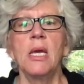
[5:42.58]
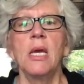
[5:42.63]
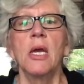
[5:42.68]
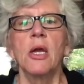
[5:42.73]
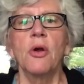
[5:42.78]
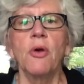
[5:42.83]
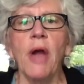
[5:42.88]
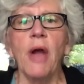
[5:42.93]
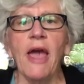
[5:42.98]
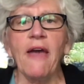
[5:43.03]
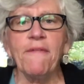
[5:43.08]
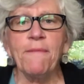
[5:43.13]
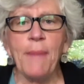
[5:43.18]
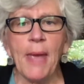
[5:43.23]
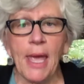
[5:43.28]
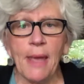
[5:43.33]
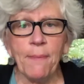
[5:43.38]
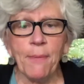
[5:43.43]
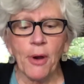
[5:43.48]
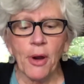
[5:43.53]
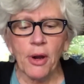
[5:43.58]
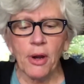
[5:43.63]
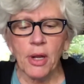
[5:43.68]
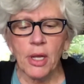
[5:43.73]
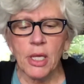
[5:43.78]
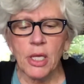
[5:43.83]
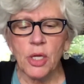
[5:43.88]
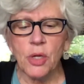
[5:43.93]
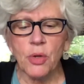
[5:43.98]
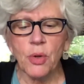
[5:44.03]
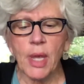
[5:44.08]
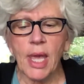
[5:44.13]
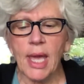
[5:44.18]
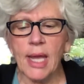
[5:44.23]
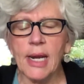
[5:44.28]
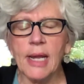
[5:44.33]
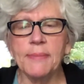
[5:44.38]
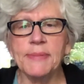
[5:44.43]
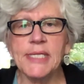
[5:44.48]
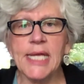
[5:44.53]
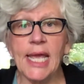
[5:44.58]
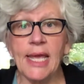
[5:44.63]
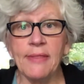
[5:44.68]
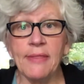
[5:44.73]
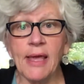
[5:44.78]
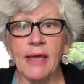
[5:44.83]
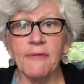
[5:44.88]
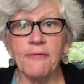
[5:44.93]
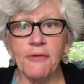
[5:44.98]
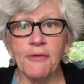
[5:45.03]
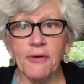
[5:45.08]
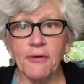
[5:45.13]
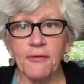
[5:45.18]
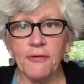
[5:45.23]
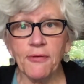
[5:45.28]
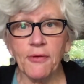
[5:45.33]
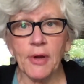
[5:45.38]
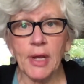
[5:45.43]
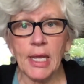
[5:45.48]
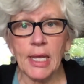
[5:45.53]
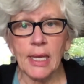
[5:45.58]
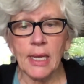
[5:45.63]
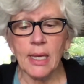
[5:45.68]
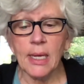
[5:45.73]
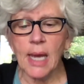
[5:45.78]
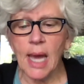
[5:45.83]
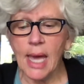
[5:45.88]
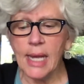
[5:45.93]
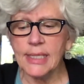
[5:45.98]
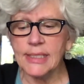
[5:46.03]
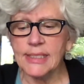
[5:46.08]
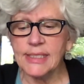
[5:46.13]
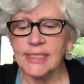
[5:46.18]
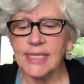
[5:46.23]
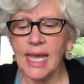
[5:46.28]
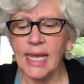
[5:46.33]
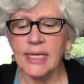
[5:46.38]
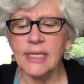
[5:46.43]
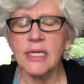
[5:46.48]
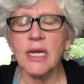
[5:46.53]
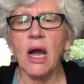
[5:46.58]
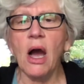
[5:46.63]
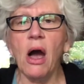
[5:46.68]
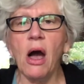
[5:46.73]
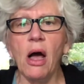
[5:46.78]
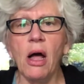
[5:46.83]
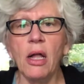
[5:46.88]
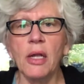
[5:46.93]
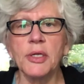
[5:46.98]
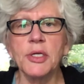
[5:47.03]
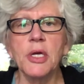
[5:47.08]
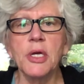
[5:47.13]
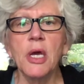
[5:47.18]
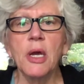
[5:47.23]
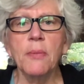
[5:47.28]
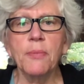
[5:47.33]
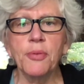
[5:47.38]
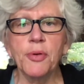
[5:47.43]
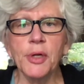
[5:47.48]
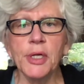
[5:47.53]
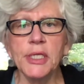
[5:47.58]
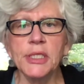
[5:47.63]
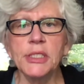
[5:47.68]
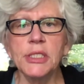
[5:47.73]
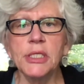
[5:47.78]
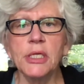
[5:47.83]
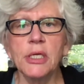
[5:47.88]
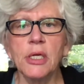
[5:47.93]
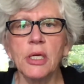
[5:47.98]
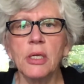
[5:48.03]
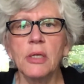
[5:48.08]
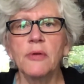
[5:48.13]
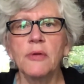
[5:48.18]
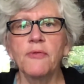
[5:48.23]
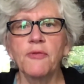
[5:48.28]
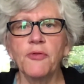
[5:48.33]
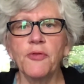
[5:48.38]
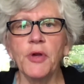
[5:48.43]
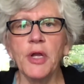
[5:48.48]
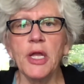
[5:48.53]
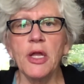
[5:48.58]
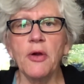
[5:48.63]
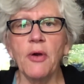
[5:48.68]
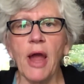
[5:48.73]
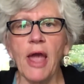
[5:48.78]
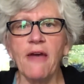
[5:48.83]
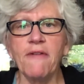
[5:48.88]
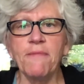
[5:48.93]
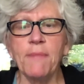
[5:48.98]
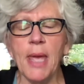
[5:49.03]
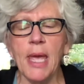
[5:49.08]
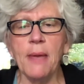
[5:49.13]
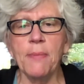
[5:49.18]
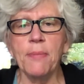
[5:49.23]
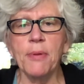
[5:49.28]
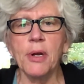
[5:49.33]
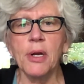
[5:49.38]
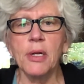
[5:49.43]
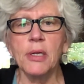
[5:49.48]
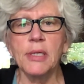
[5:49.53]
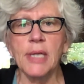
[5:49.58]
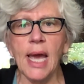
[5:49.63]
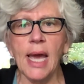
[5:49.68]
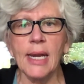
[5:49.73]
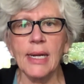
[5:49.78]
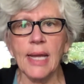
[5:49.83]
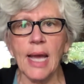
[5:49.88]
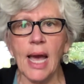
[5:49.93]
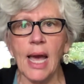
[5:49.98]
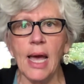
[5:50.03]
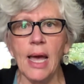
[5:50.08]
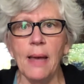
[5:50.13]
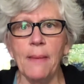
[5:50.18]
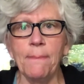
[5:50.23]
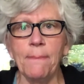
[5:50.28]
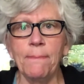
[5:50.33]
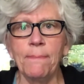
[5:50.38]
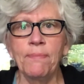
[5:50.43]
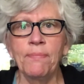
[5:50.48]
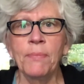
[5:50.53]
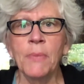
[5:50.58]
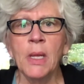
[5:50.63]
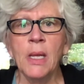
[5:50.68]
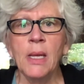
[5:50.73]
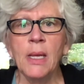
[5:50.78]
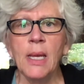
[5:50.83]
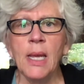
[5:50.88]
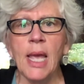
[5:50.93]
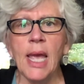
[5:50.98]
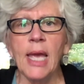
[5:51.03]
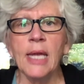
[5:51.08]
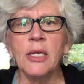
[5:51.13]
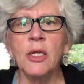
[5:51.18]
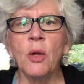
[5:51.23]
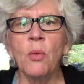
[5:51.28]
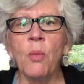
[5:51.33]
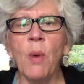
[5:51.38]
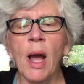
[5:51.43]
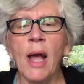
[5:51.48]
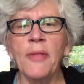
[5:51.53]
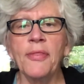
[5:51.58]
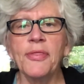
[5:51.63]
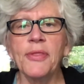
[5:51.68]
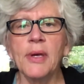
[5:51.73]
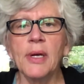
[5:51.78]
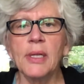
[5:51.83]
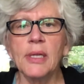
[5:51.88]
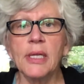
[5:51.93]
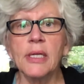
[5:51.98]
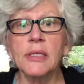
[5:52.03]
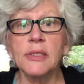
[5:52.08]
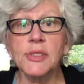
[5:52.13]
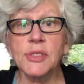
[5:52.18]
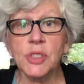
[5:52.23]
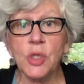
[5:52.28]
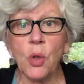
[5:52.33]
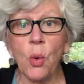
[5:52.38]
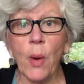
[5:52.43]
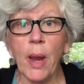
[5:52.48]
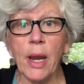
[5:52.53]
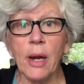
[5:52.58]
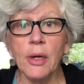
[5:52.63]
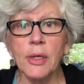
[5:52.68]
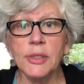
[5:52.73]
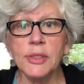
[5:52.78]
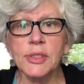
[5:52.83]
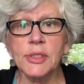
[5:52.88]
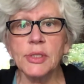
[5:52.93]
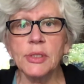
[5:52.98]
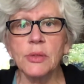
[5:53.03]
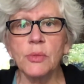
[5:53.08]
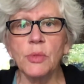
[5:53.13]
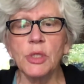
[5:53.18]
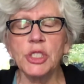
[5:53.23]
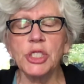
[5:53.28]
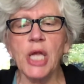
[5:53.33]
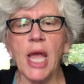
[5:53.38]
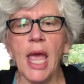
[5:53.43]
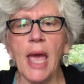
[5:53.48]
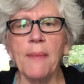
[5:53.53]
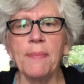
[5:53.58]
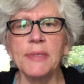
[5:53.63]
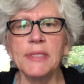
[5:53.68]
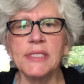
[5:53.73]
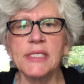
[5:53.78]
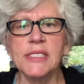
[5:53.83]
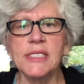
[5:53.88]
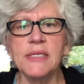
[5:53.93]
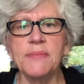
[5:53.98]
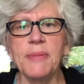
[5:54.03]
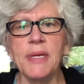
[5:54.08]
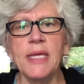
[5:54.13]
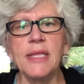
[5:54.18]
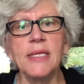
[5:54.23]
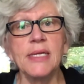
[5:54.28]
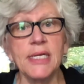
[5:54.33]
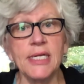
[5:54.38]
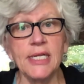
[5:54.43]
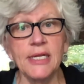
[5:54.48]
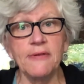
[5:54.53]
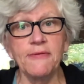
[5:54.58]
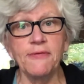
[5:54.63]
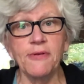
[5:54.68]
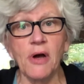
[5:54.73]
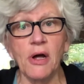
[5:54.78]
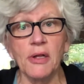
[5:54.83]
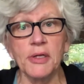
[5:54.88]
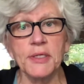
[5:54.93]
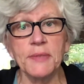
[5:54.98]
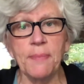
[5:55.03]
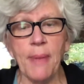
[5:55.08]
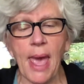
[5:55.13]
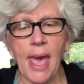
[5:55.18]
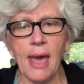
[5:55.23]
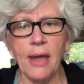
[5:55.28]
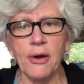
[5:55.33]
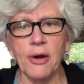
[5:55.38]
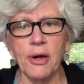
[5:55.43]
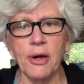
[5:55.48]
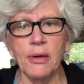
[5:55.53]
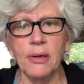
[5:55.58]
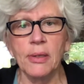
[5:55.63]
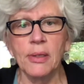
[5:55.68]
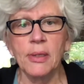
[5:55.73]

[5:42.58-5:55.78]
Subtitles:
Graph paper, you can obtain that for free on a site called printfreegraphpaper.com. And you'll want the little squares, which happens to be the default pattern.